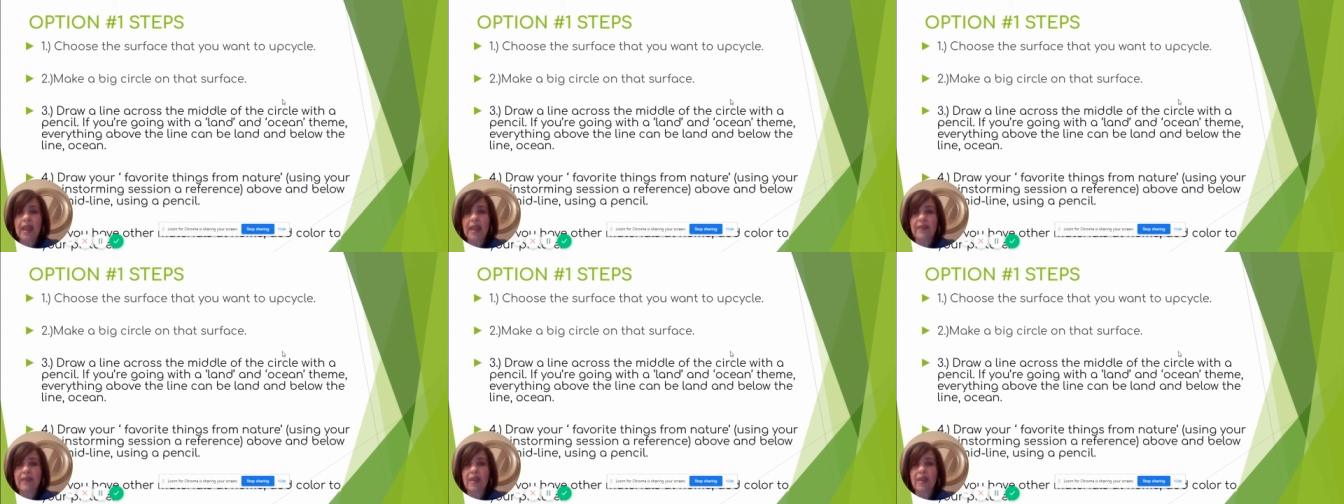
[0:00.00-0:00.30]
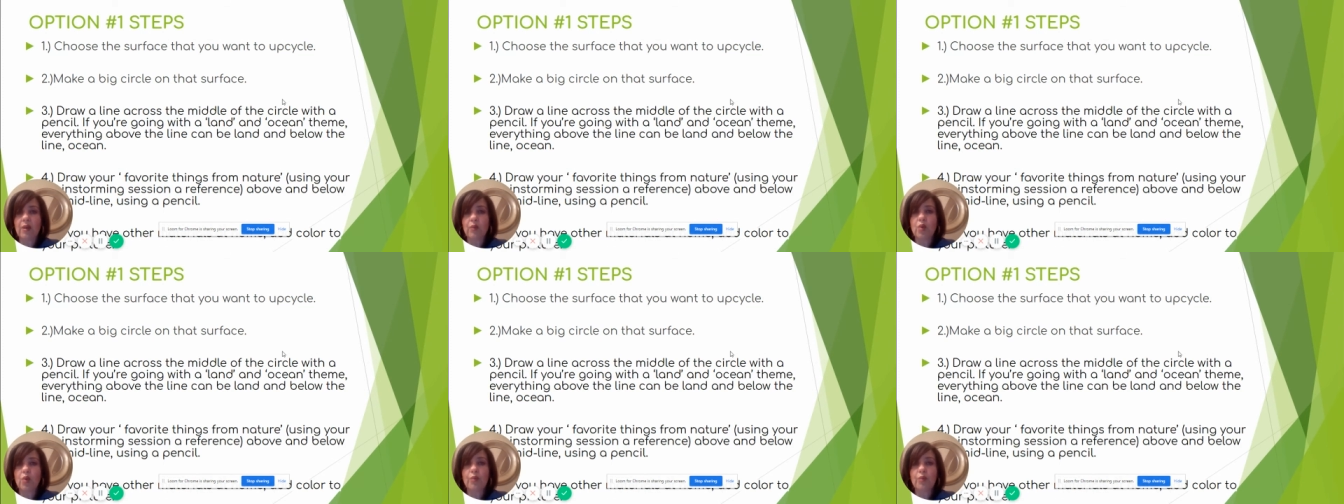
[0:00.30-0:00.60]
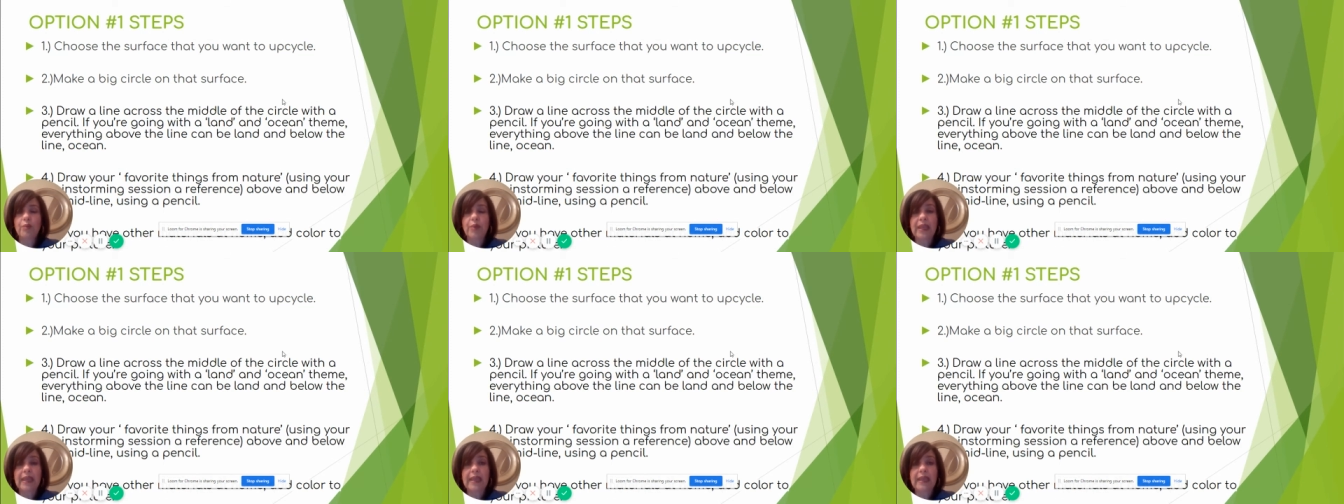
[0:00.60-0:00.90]
and then
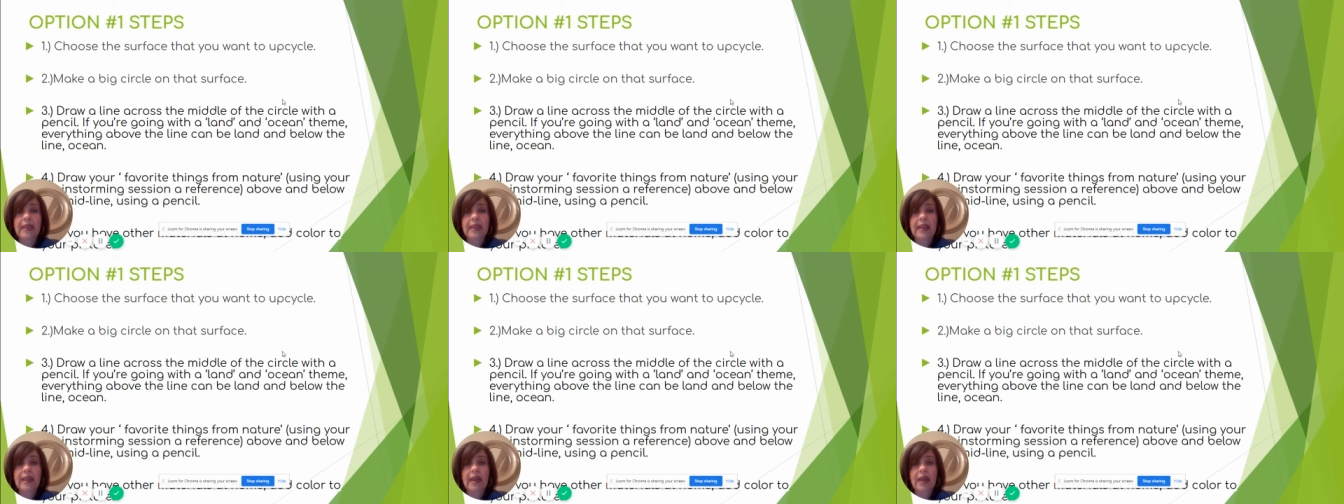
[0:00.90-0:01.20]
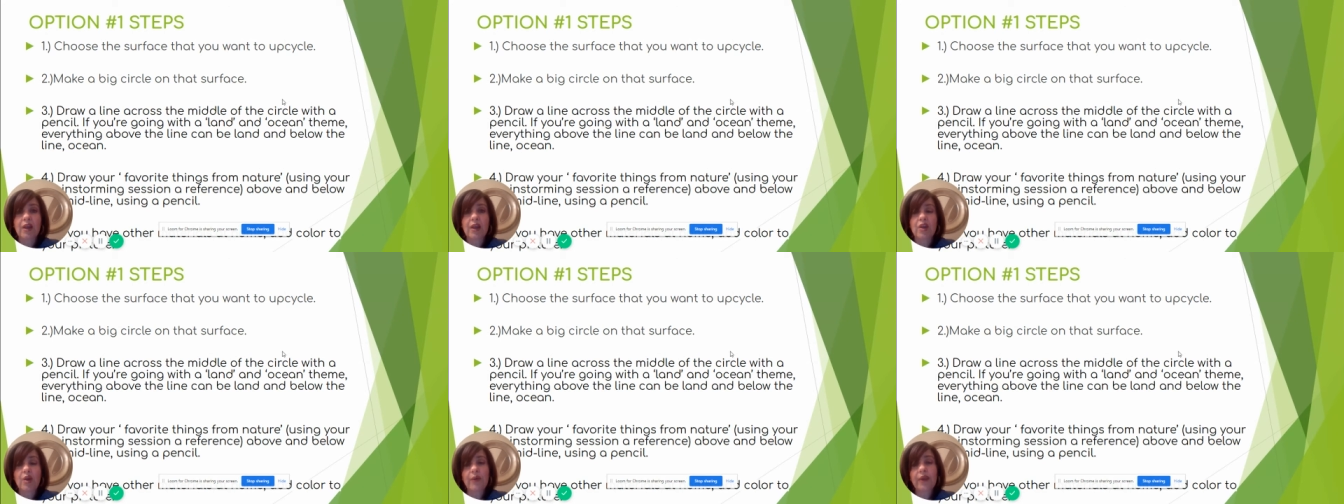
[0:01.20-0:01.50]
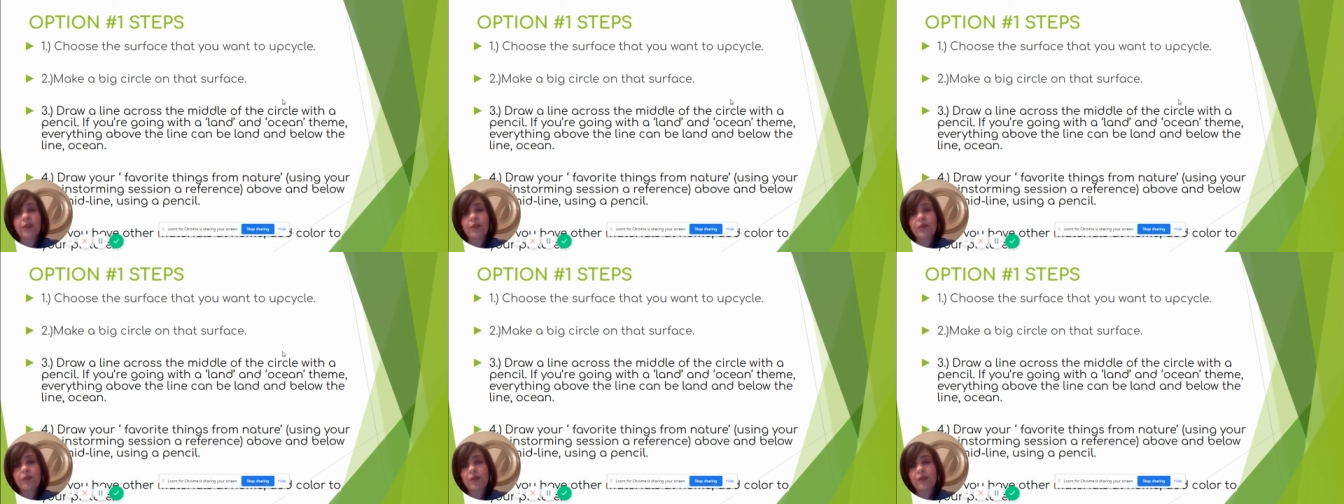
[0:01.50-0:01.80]
we'll be
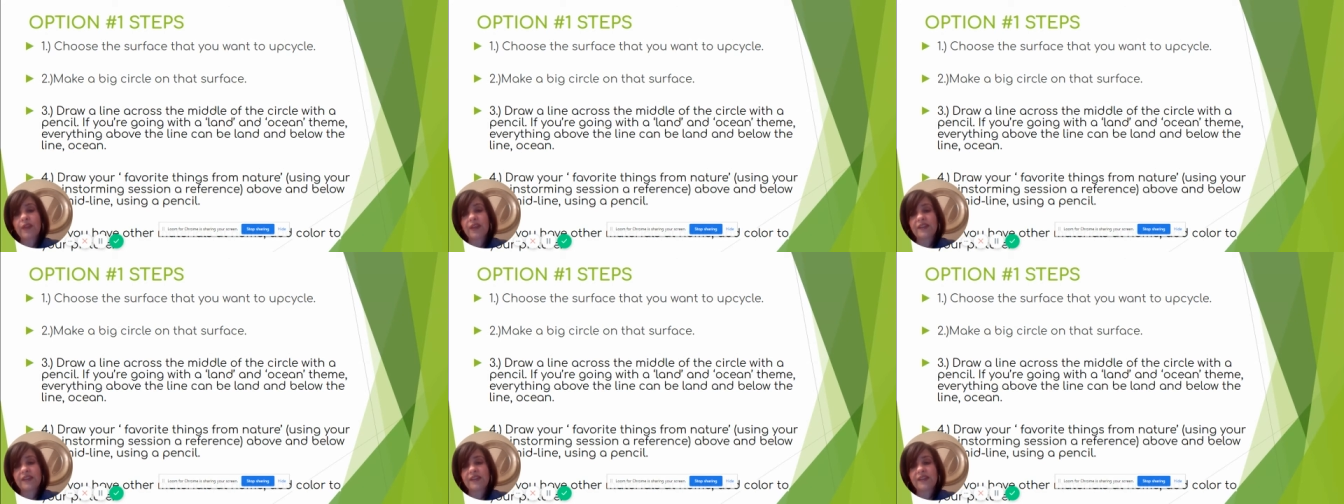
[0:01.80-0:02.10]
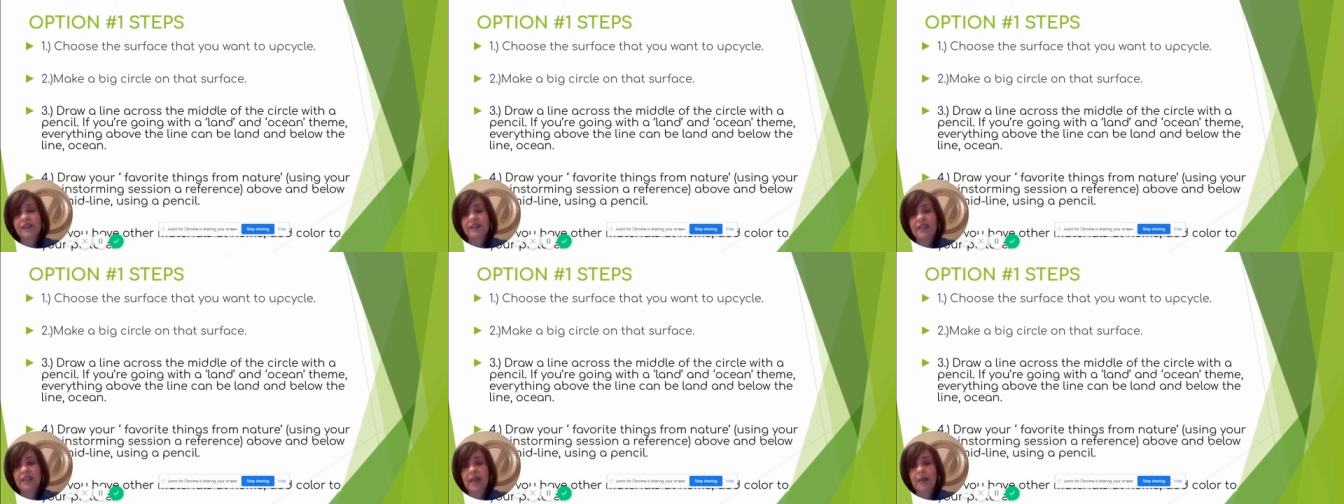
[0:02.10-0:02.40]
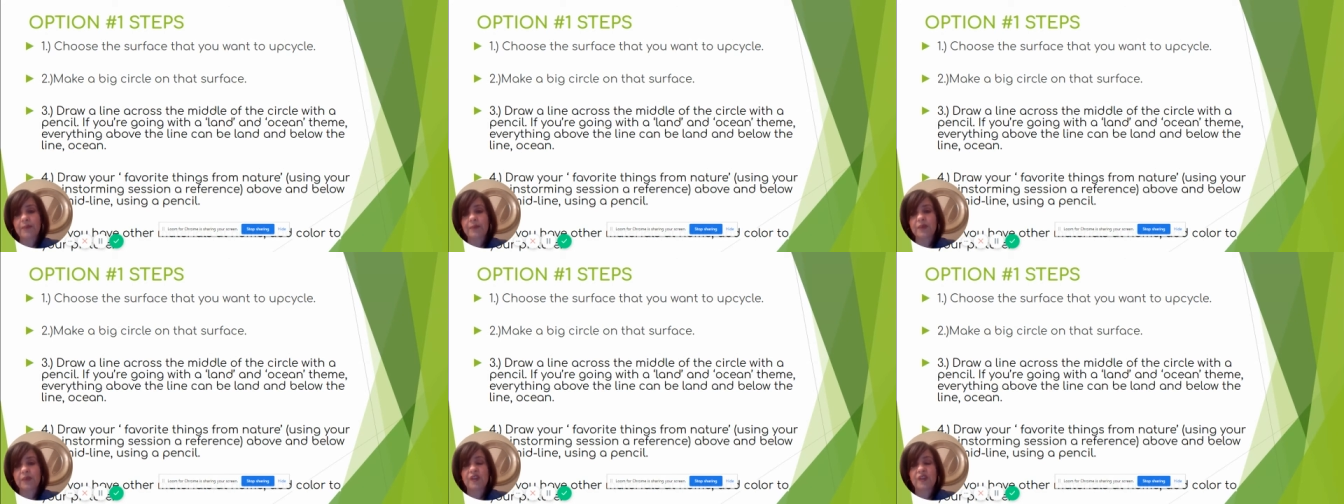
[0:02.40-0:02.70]
going through the
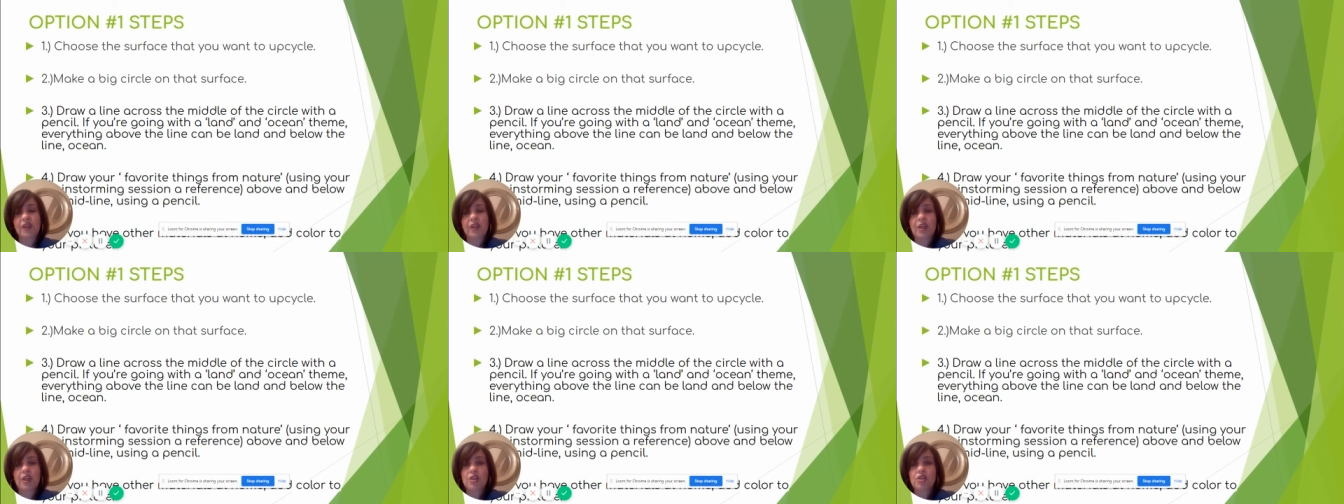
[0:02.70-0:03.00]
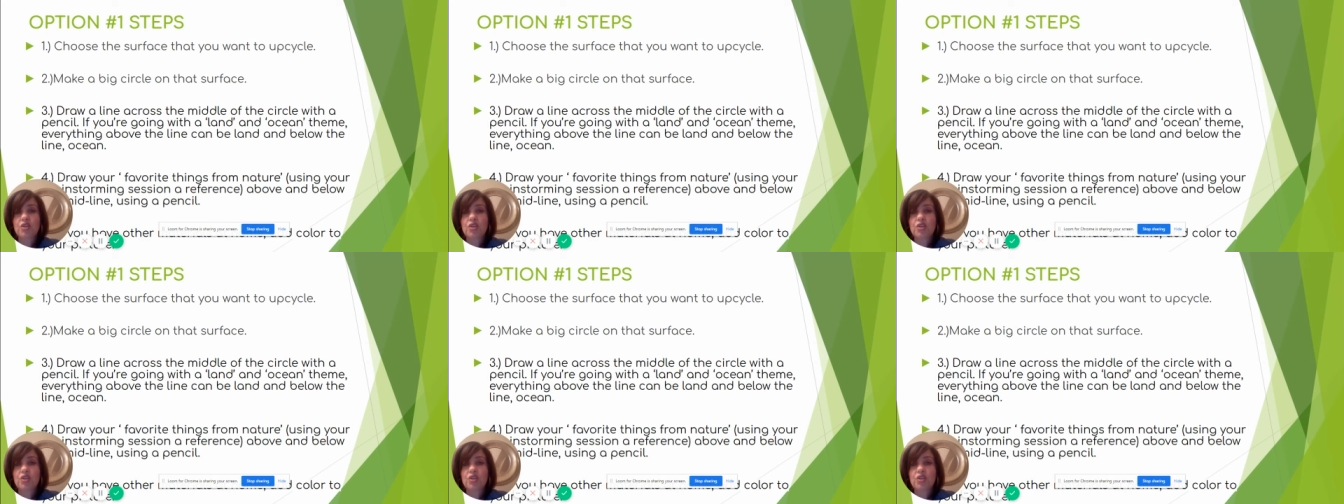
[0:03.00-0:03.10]
steps